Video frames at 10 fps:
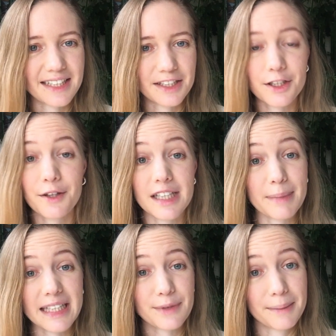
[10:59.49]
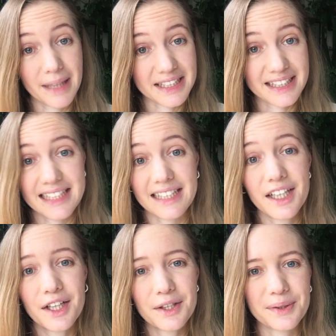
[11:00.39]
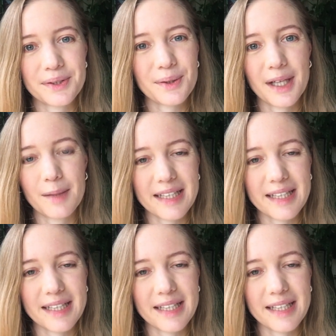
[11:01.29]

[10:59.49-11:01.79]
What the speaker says: and so is her best friend Bunty, who's quite a big